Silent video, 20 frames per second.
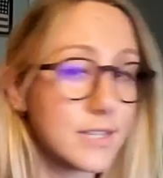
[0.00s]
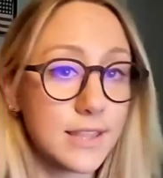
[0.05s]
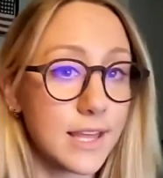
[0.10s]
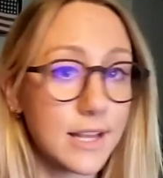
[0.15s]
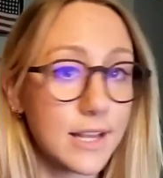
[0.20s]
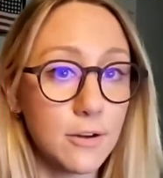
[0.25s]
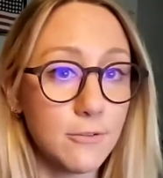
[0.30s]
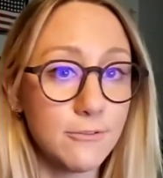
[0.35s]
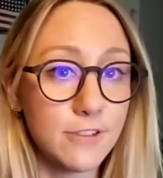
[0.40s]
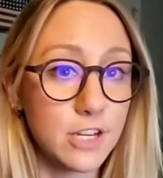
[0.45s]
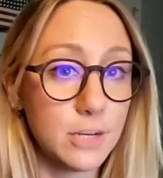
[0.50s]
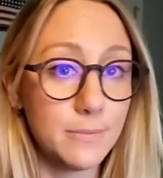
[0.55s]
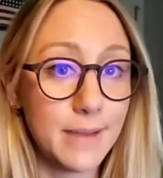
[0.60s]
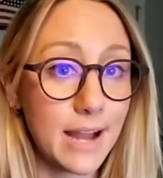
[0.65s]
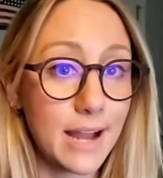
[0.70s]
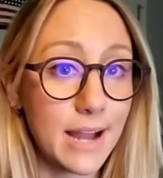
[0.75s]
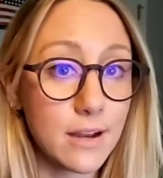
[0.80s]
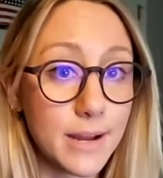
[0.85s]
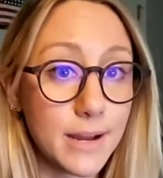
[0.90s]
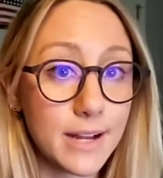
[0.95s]
They don't feel
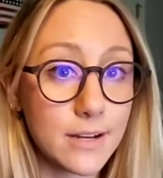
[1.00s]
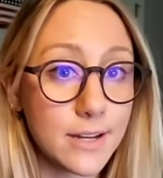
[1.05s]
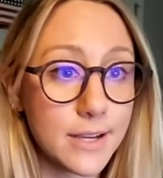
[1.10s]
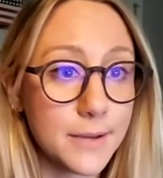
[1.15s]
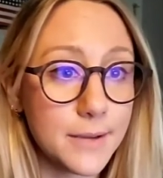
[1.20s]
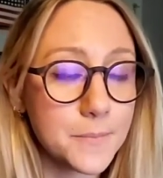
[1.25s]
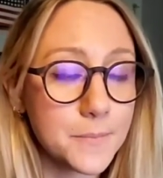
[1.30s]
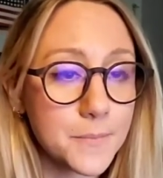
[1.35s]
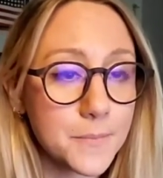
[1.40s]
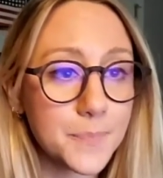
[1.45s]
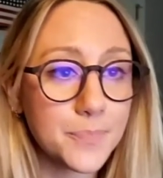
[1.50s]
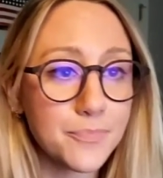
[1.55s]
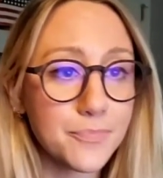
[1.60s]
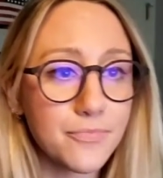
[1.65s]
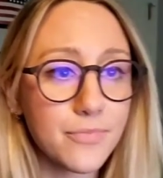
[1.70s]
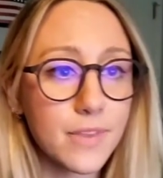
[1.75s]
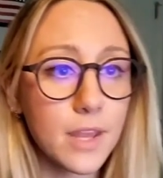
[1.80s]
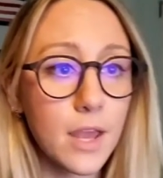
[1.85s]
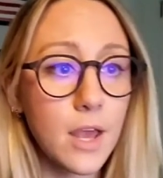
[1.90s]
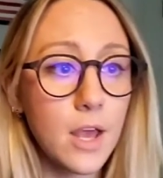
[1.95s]
bad about it.
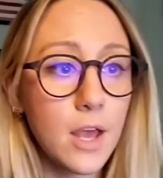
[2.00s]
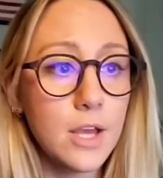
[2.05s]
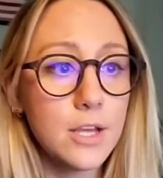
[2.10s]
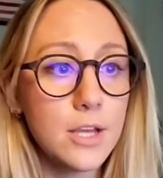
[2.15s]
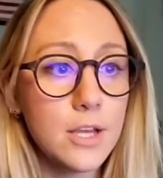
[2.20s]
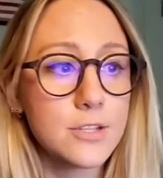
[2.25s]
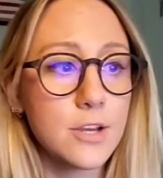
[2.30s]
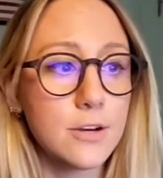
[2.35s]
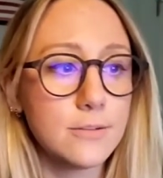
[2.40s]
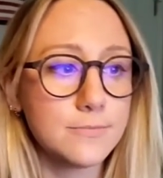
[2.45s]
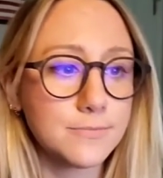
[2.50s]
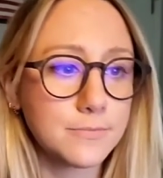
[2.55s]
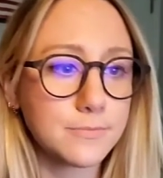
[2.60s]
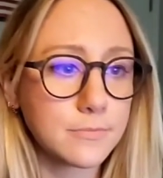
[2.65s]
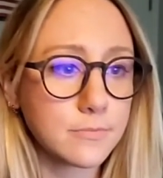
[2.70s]
So